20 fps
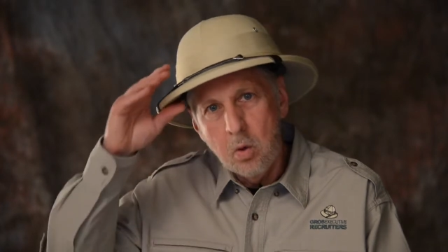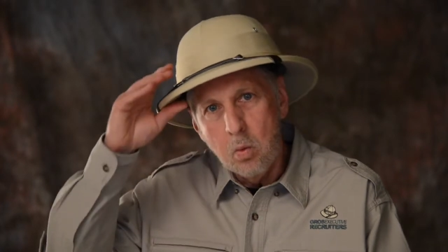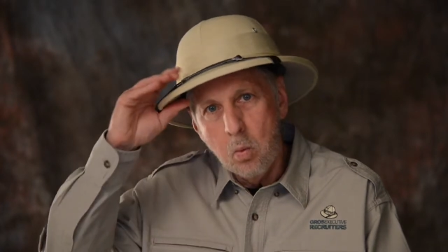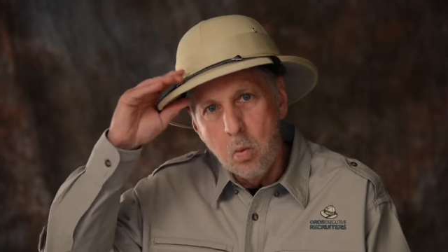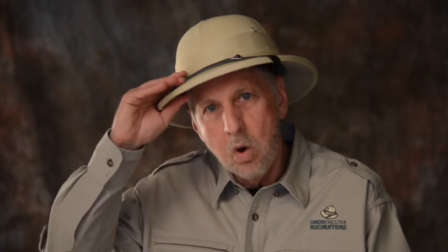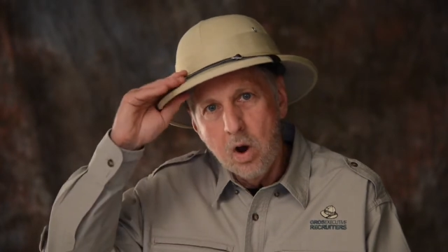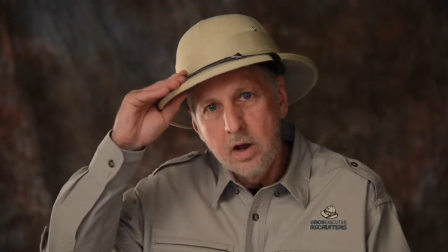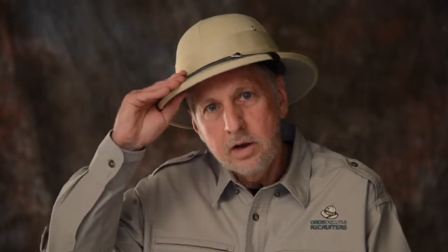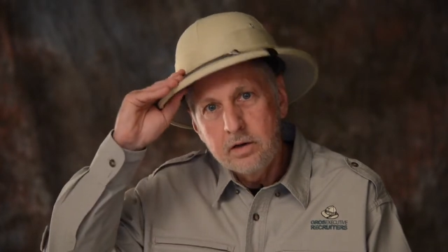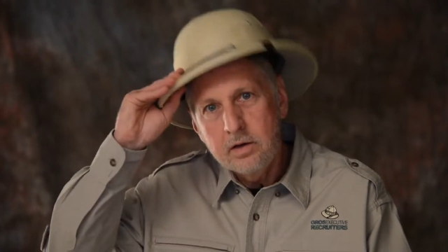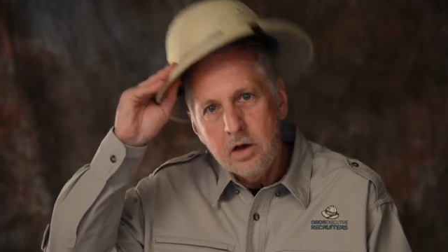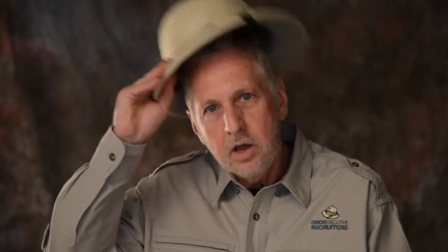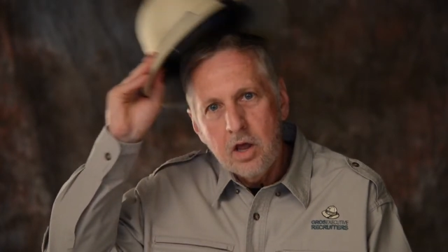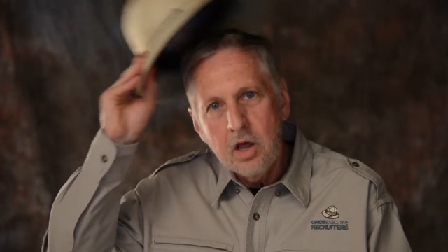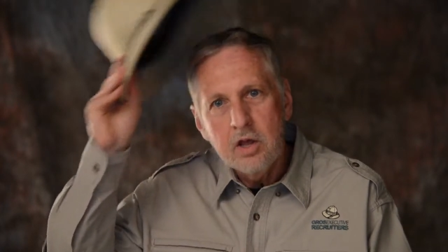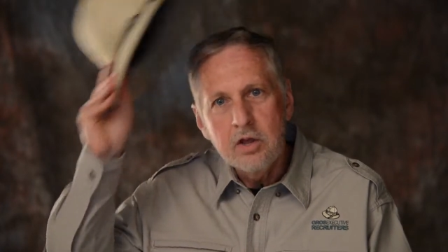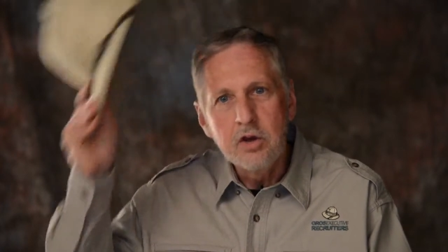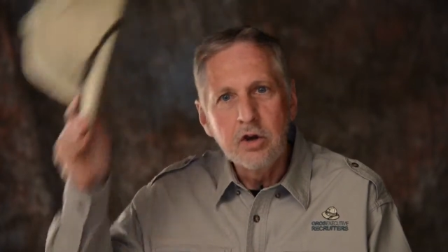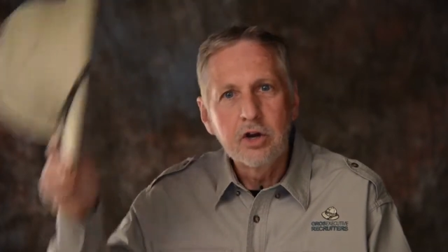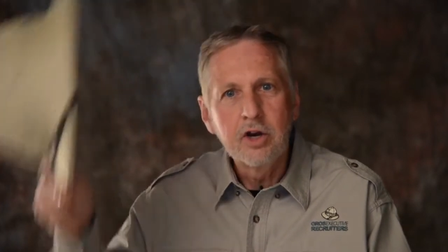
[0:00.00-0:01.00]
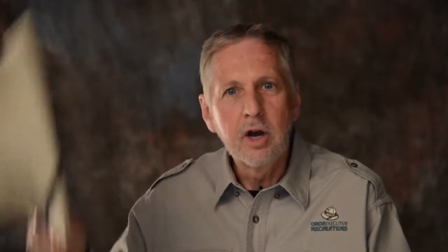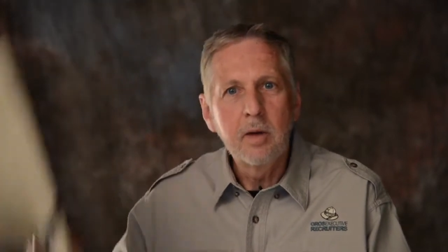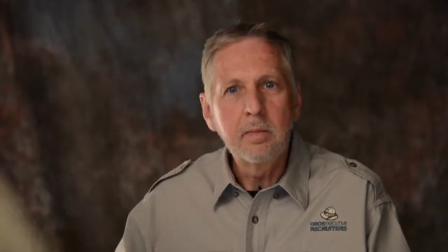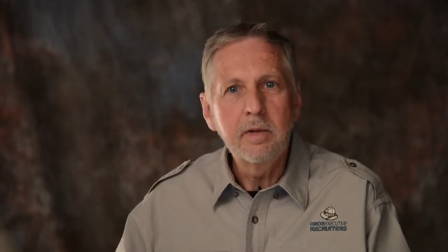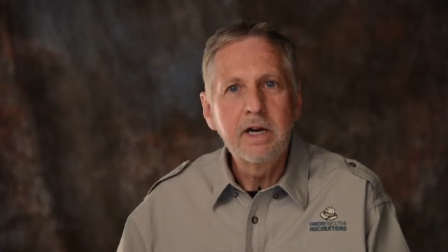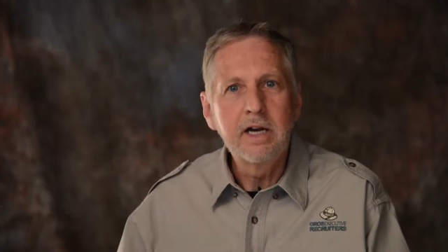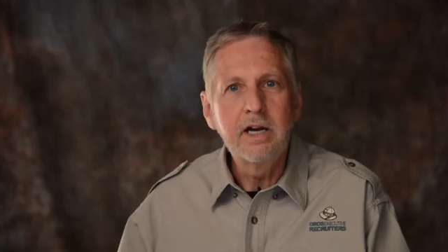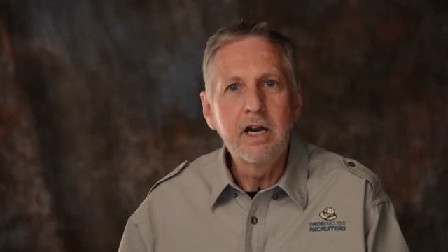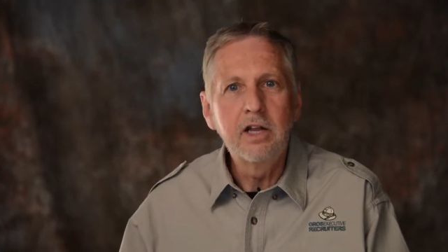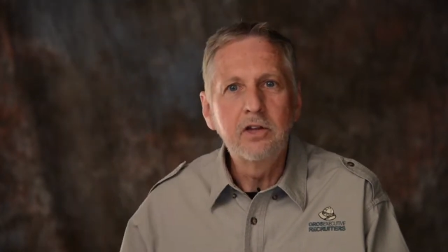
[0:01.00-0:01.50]
One, your
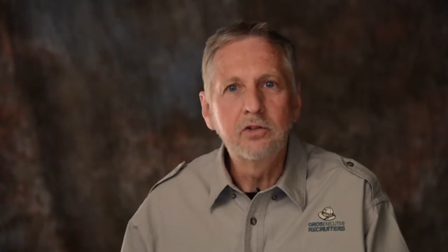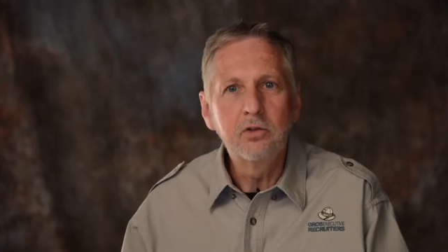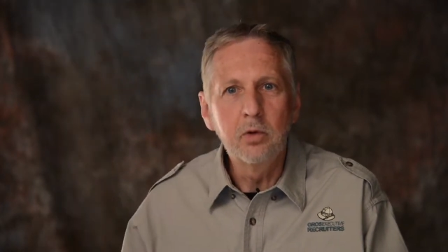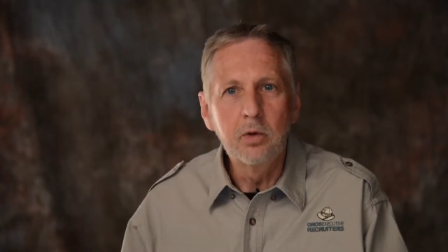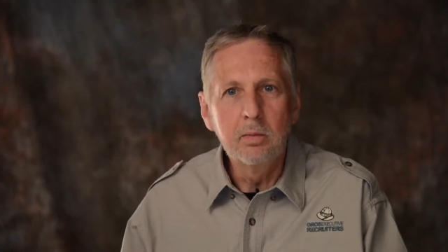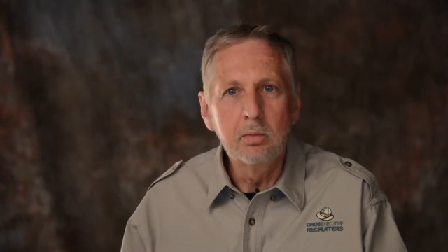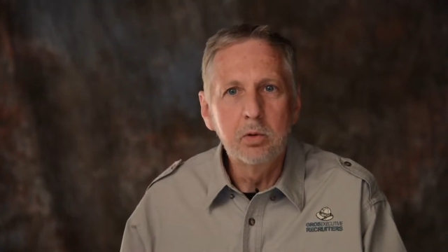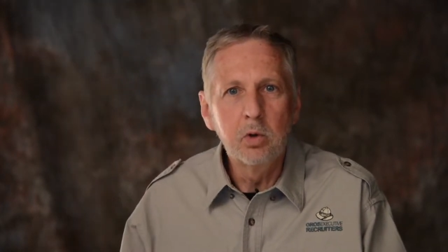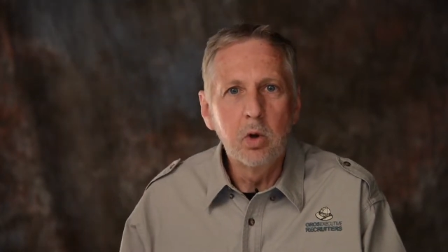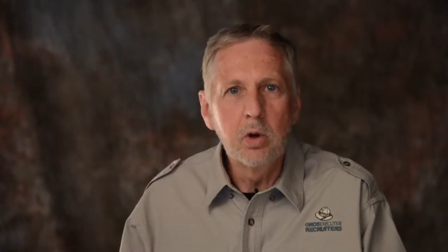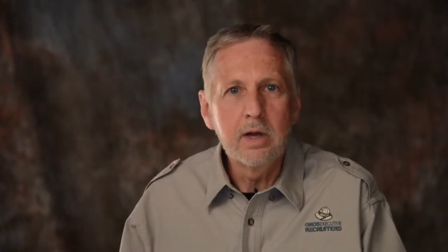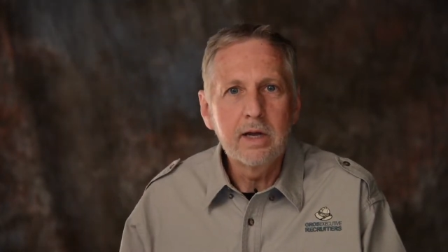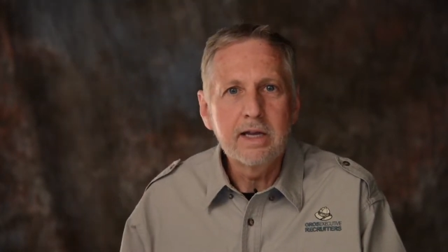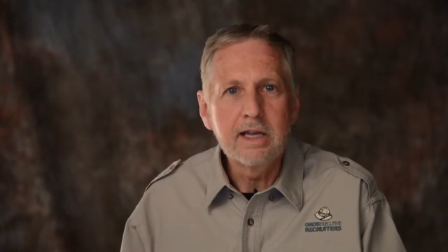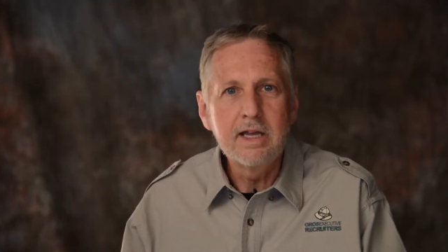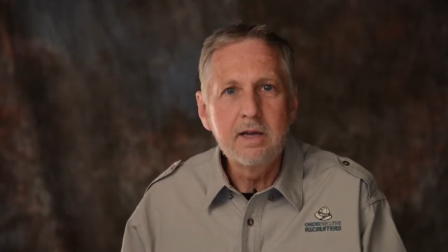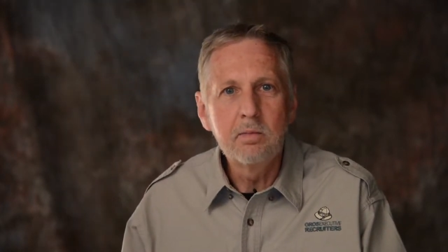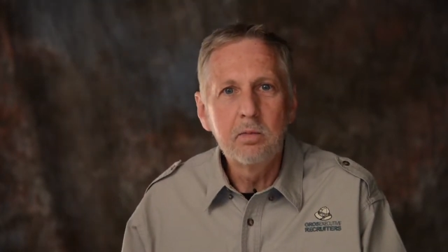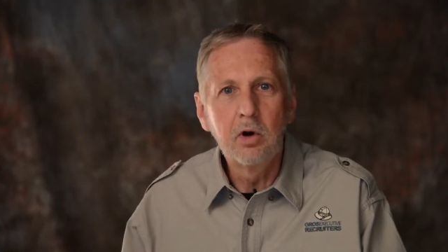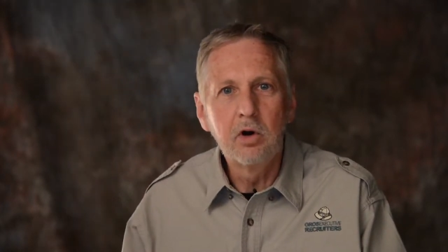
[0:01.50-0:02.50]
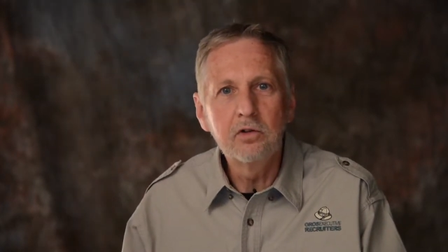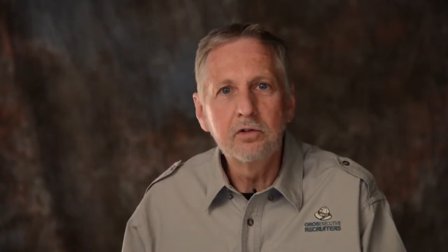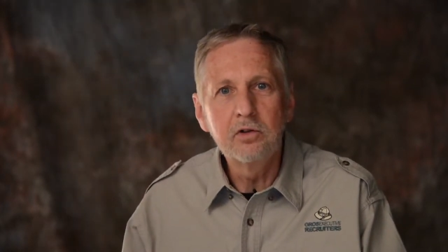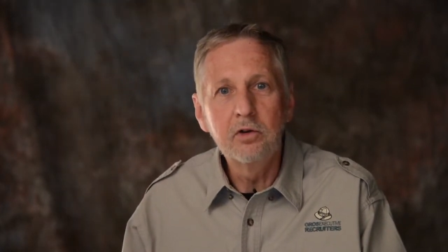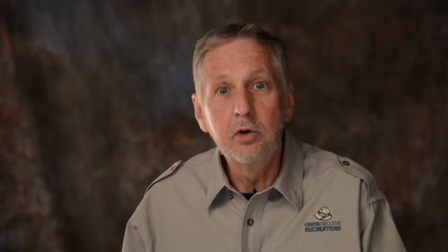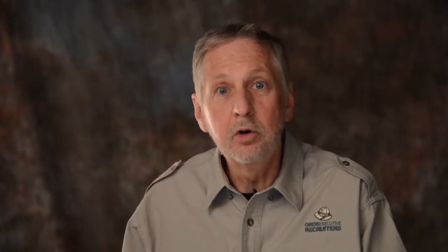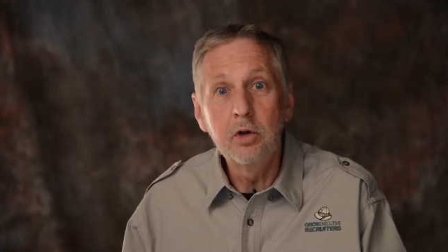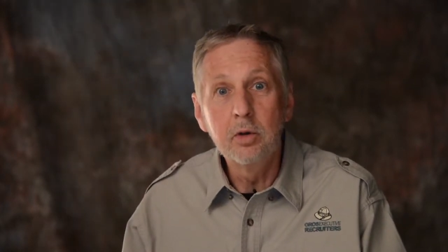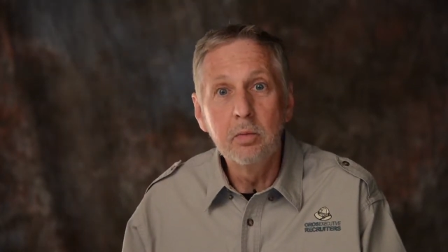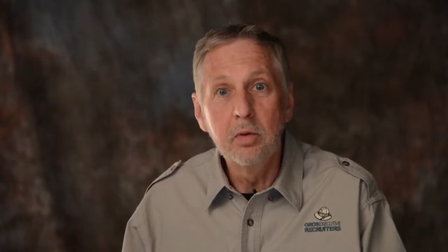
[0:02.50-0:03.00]
company needs to employ a key person
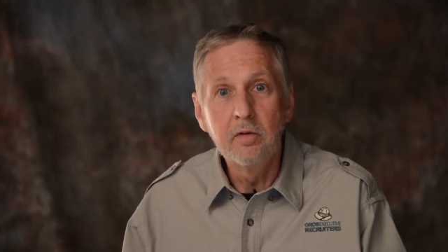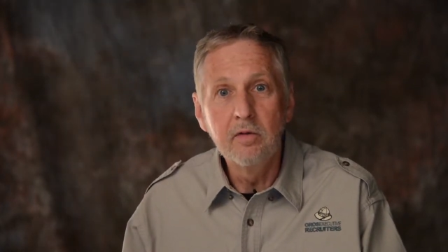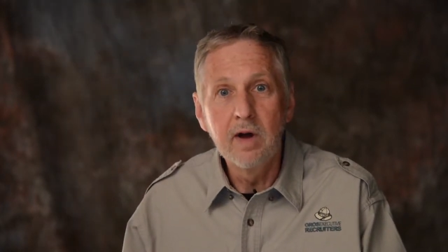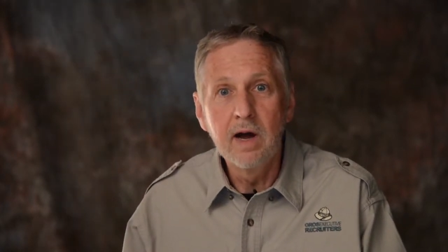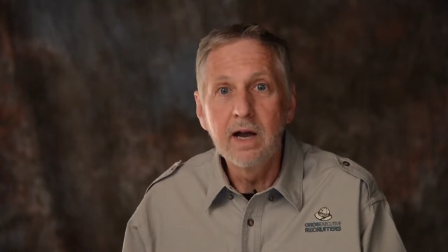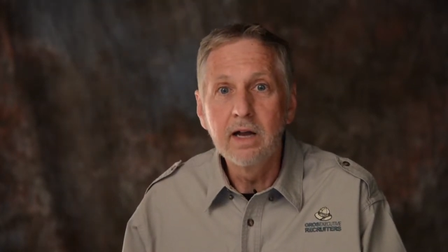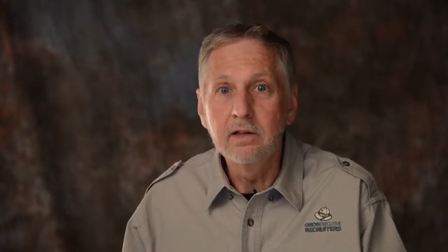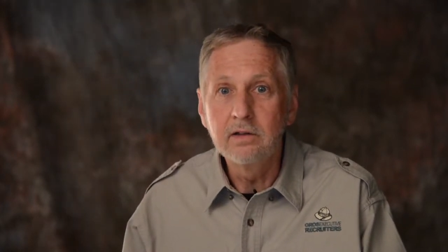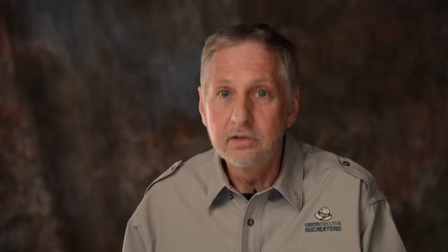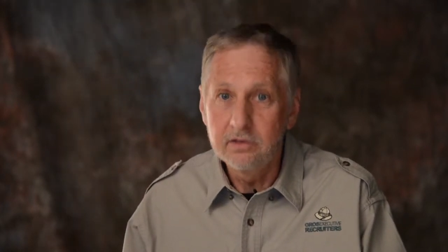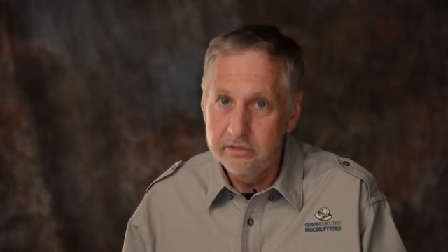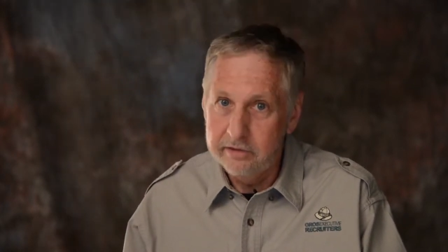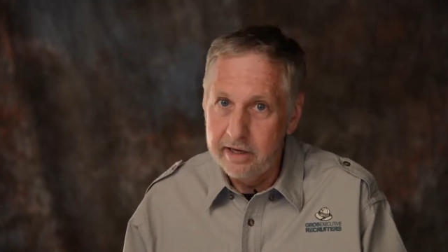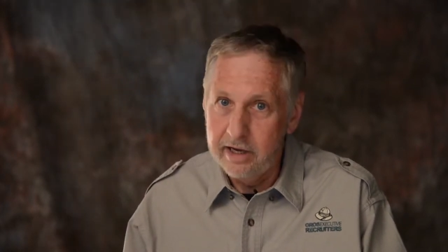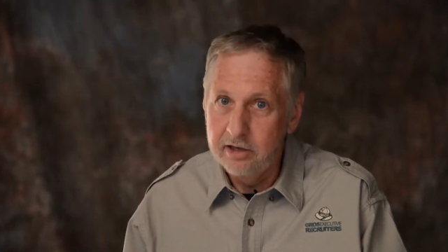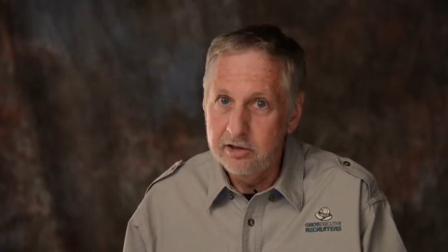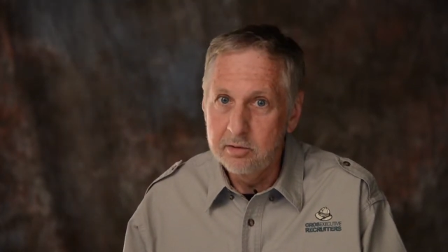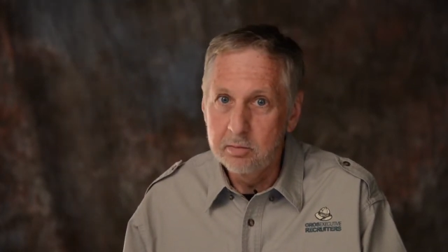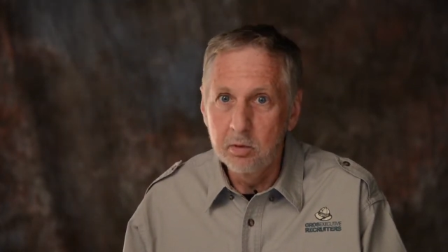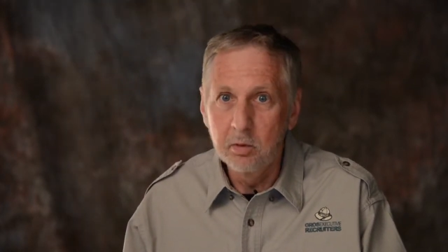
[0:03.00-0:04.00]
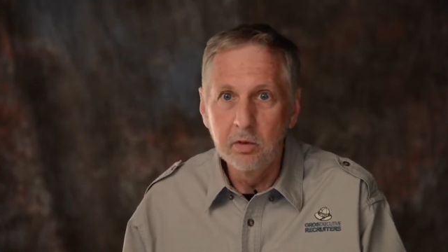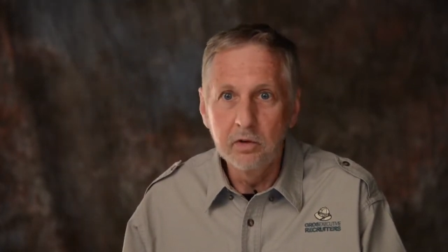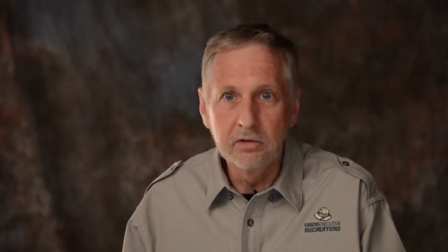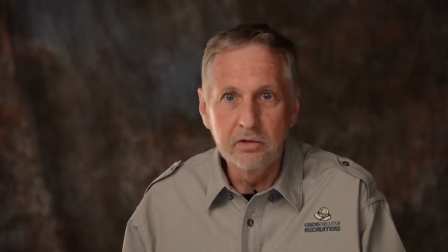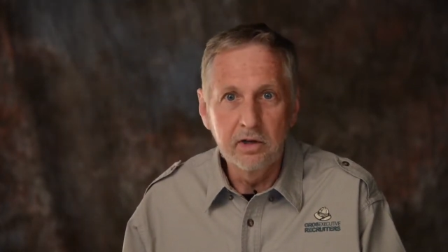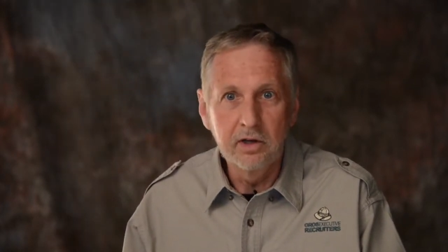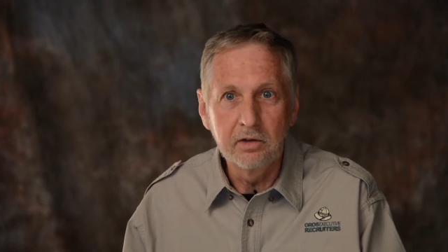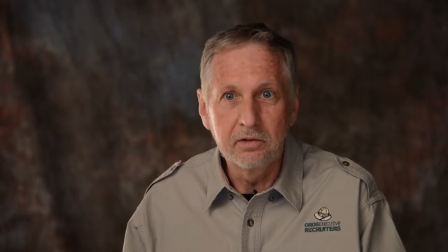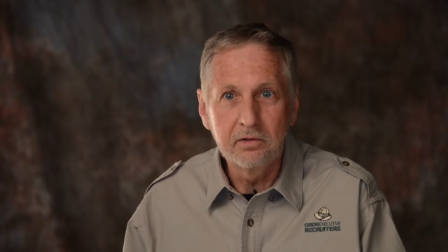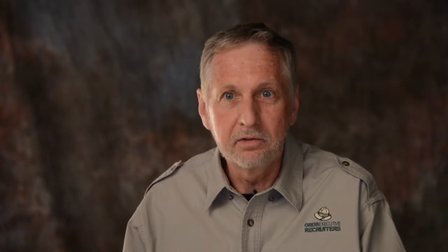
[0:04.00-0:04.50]
who can provide tangible
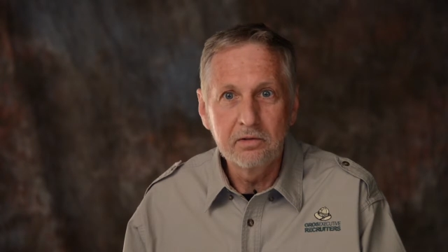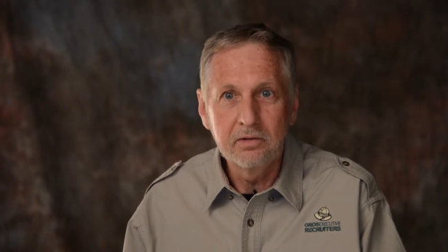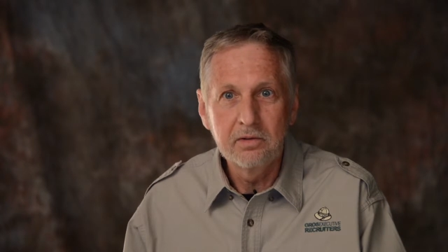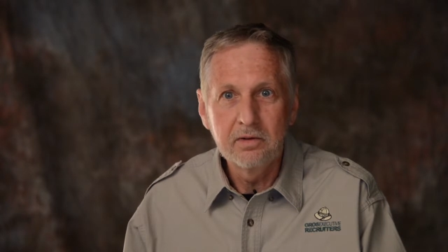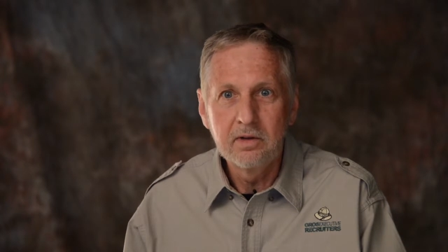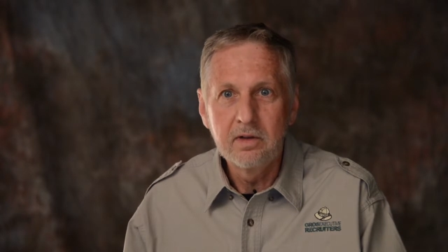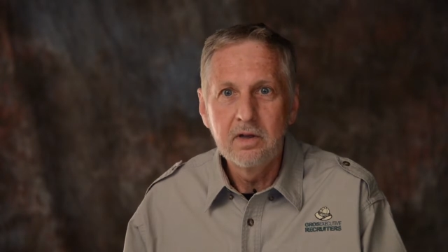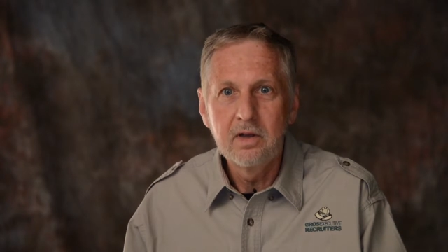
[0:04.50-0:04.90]
results.